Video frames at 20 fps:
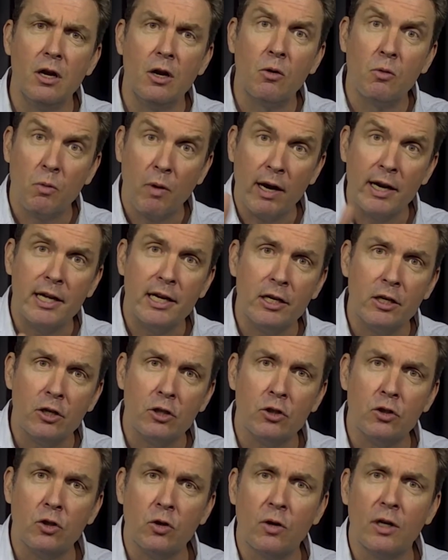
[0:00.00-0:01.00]
right here in
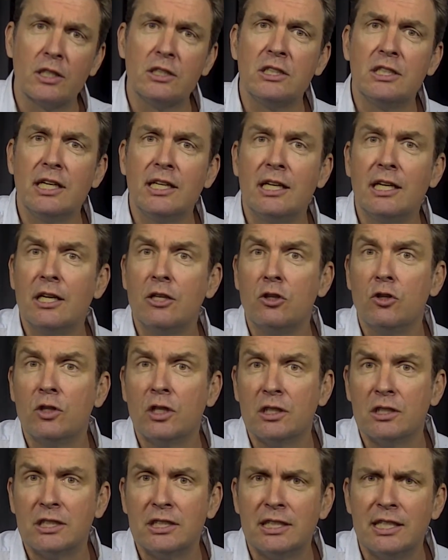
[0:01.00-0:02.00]
New York City. And you
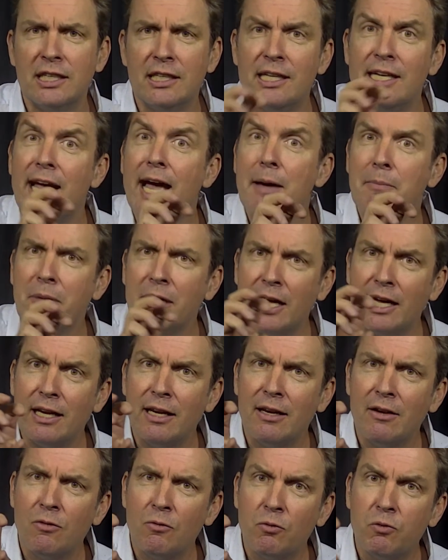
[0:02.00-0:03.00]
could see the
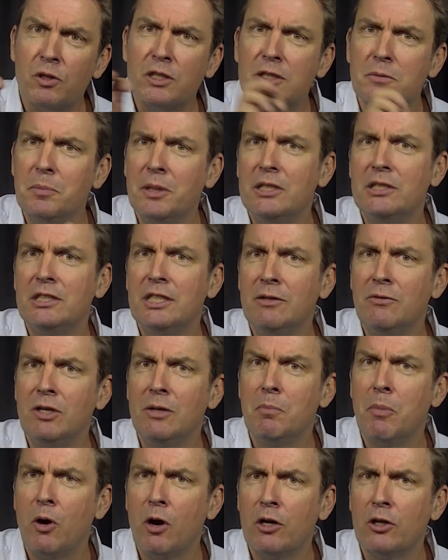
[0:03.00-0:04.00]
MNN Free Speech TV
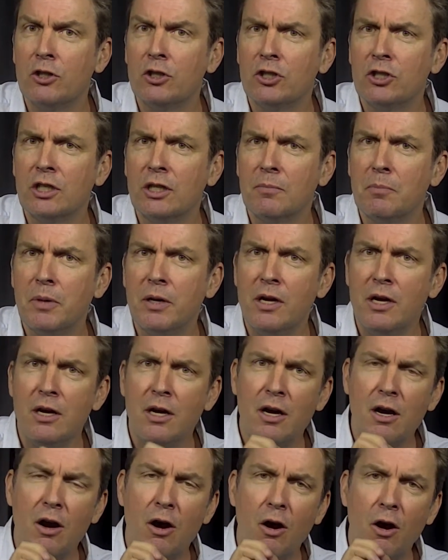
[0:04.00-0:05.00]
partnership
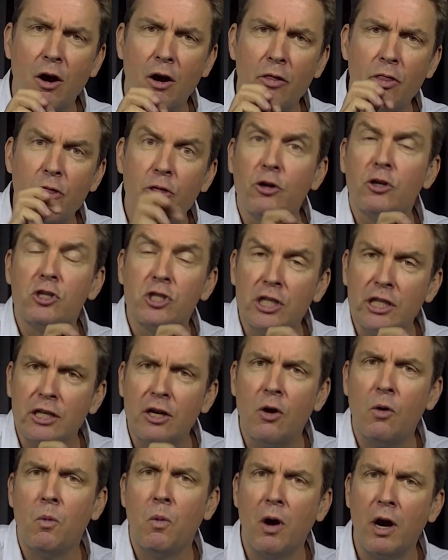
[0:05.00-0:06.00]
on
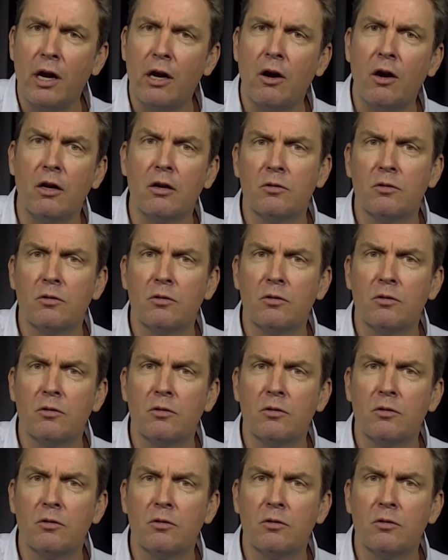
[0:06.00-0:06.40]
1301 on